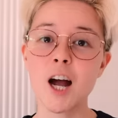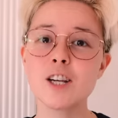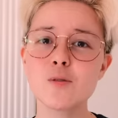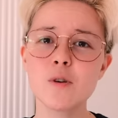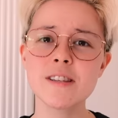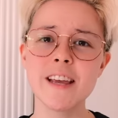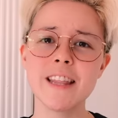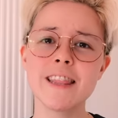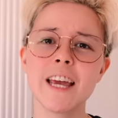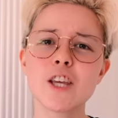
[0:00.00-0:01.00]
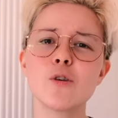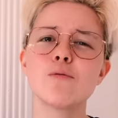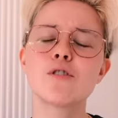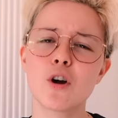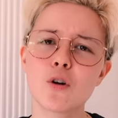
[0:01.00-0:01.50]
I just want to say thank you
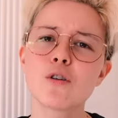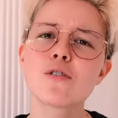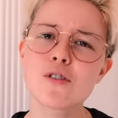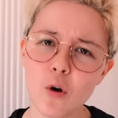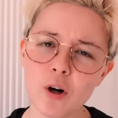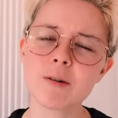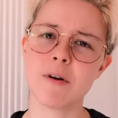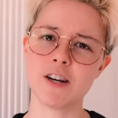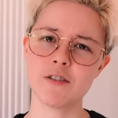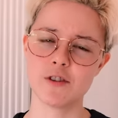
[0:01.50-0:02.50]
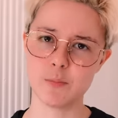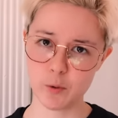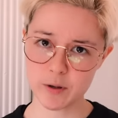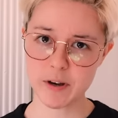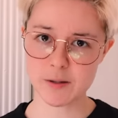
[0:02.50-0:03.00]
so, so much for
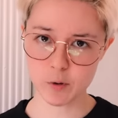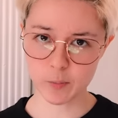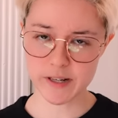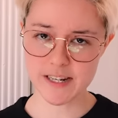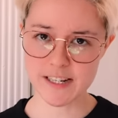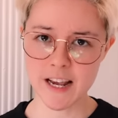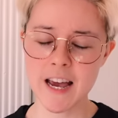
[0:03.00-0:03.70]
supporting my small business.